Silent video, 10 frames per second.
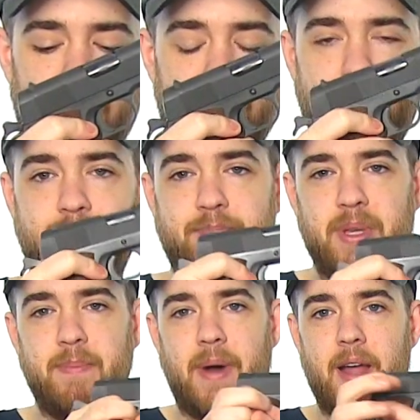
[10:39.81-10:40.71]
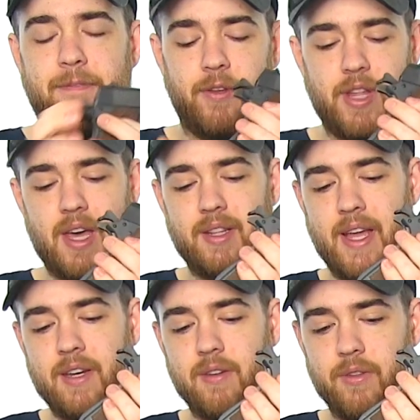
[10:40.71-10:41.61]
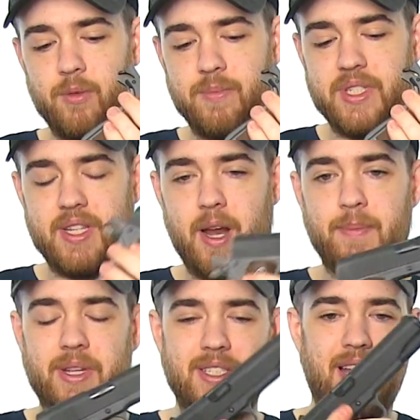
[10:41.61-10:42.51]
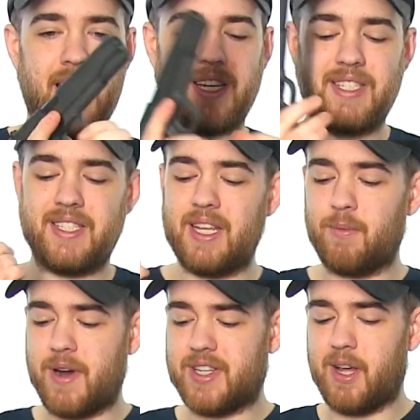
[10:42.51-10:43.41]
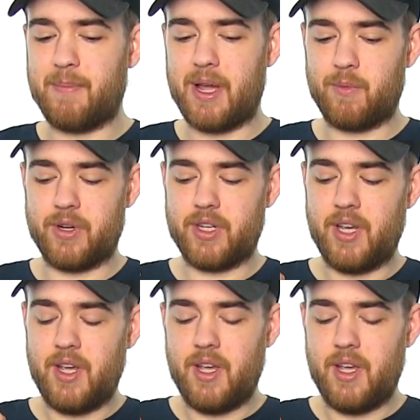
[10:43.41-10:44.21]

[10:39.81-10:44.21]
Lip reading: just be mindful that lanyard loop is there, because I can see where somebody would